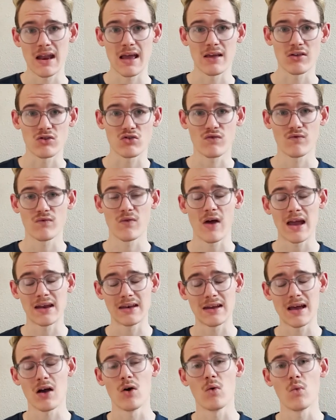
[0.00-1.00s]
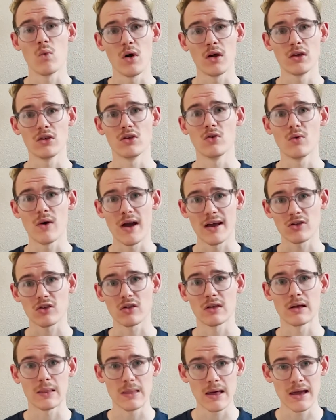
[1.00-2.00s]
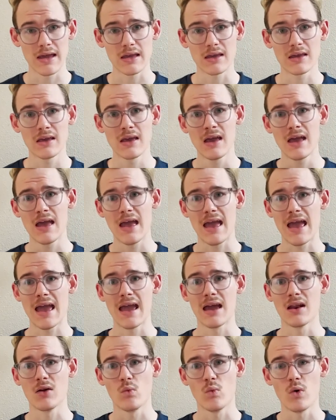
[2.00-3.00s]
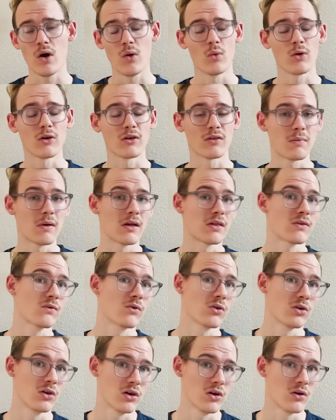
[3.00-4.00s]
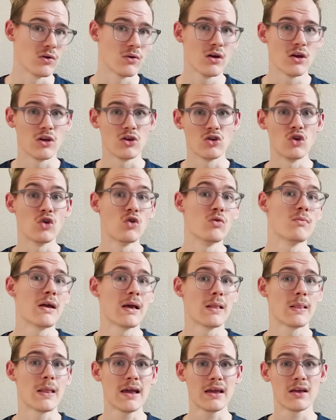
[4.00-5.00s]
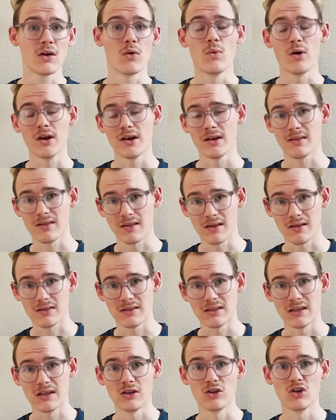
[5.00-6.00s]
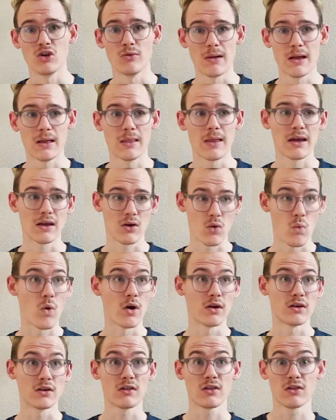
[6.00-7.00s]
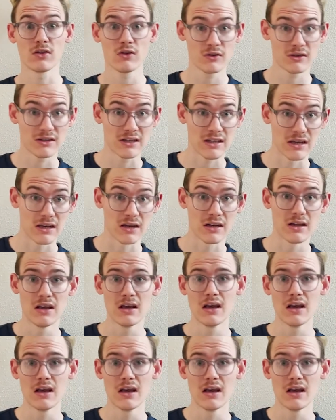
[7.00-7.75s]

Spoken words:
and find out what you actually like and what works best for you. You may like a 1 to 16. You may like a 1 to 13.